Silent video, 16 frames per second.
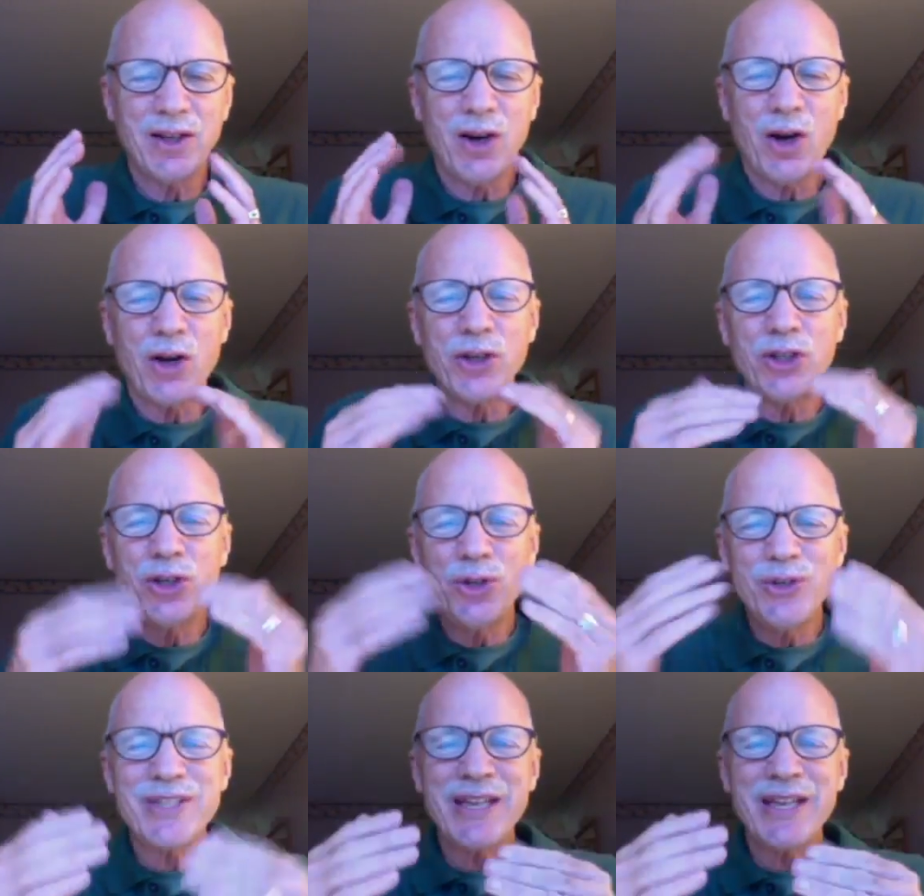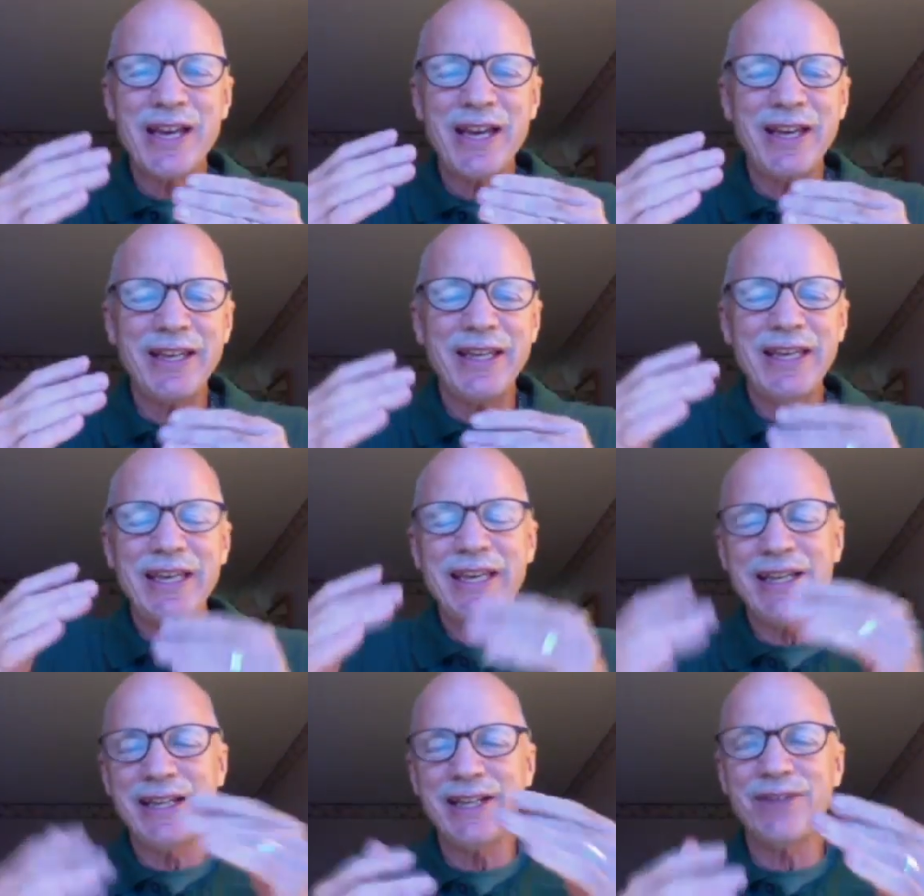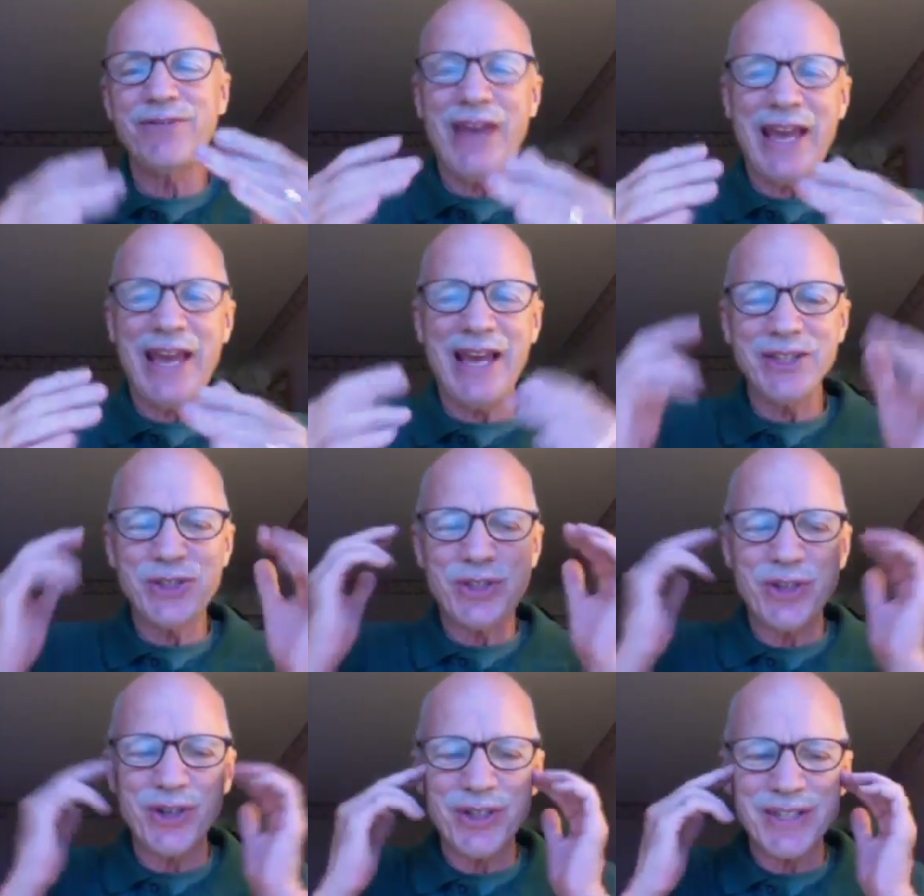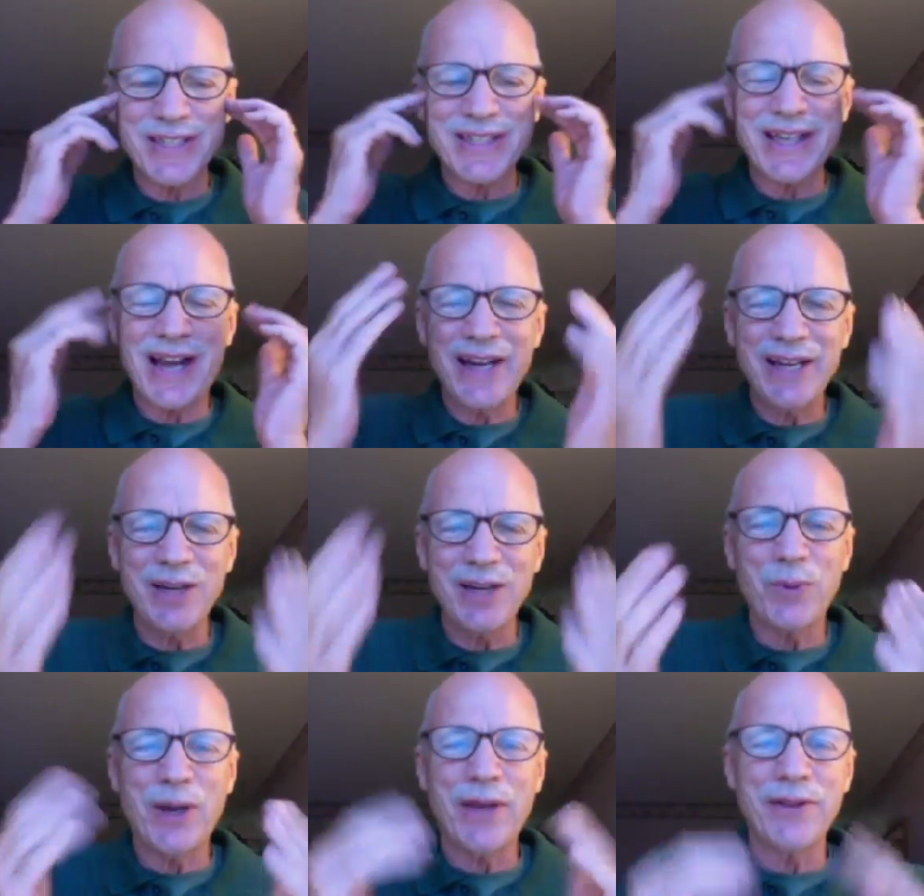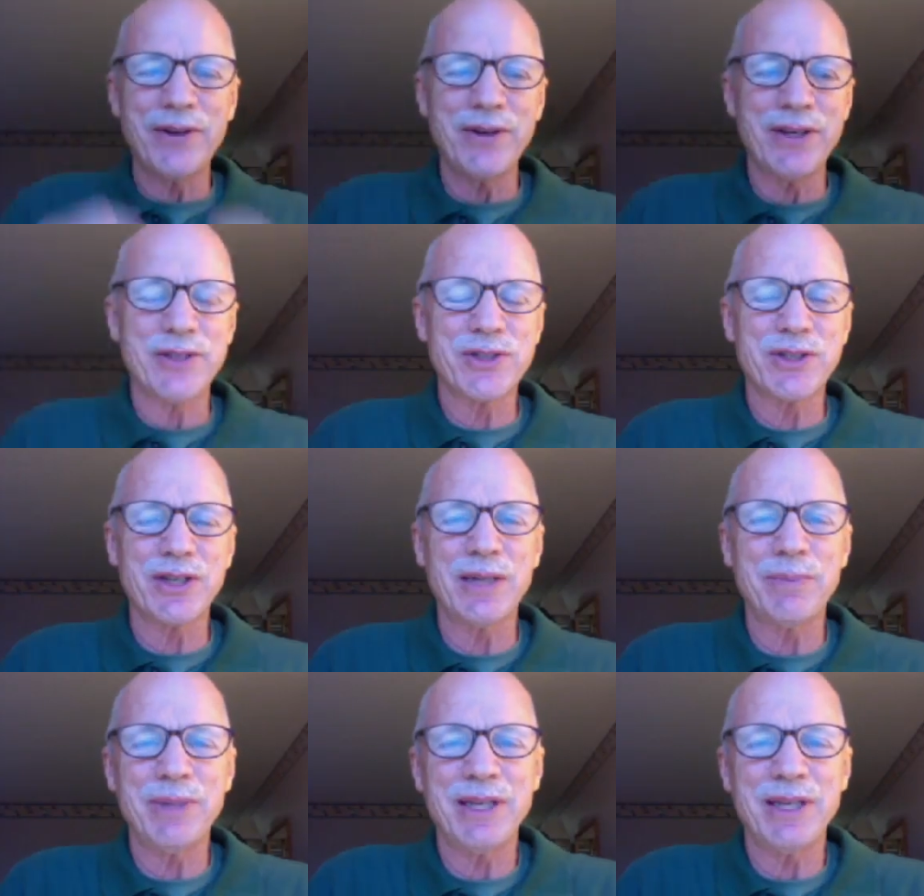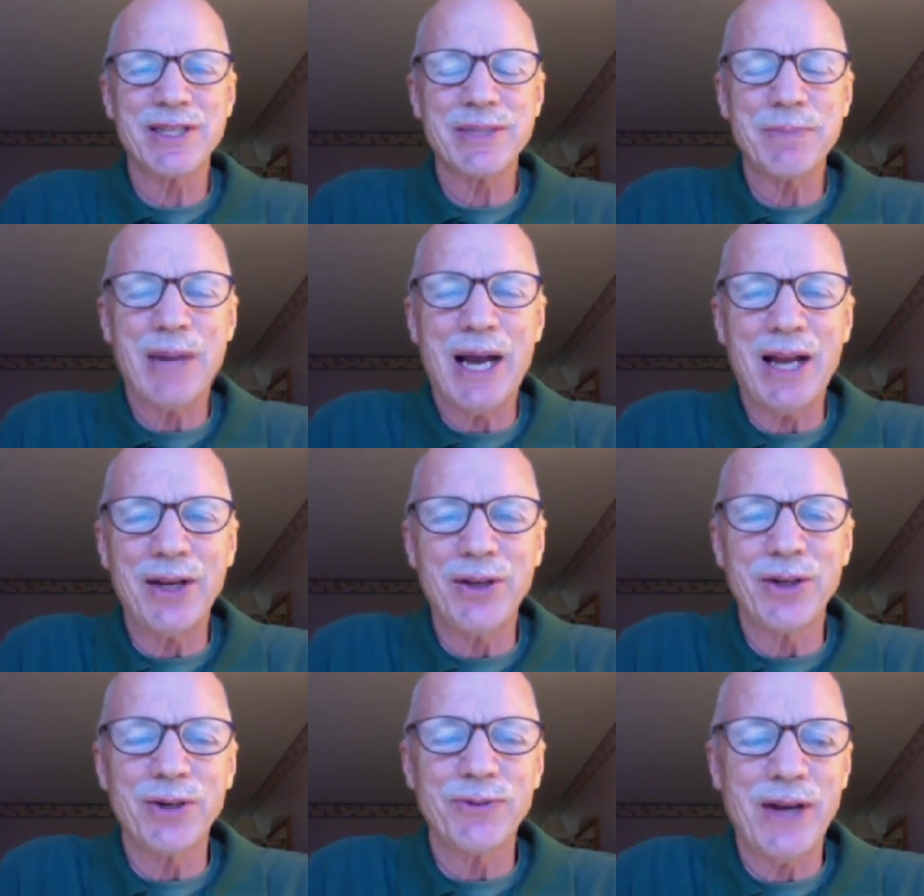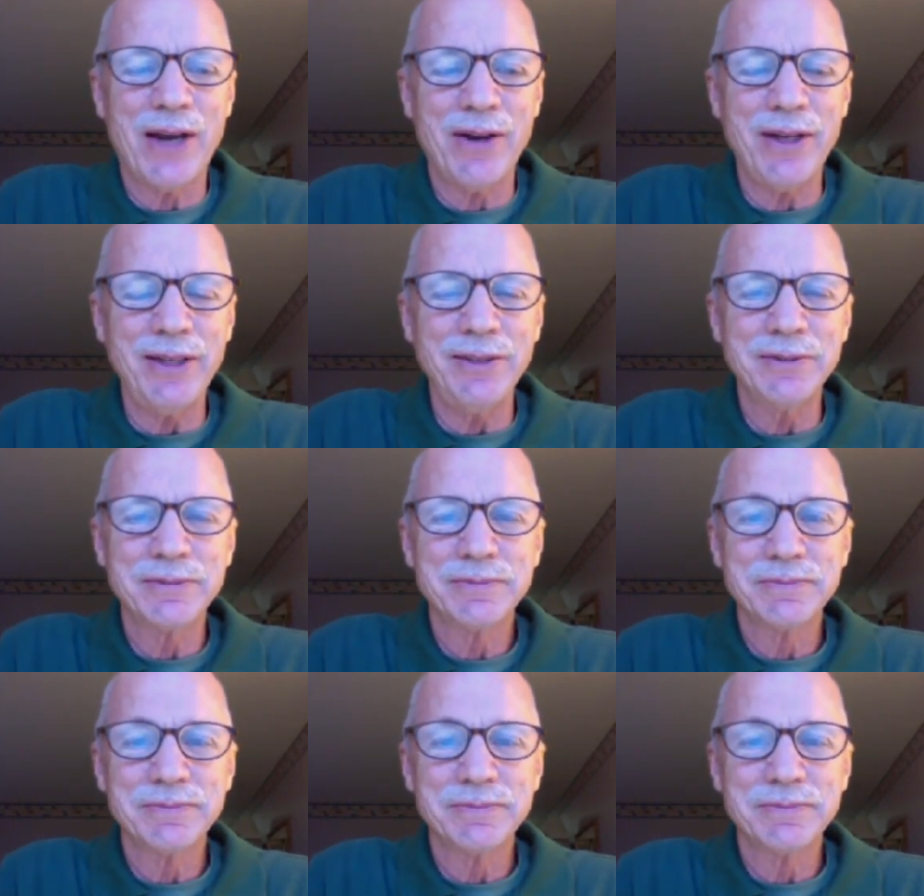Are you saying in advance you're deciding whether it's going to be a smiley or a frowny?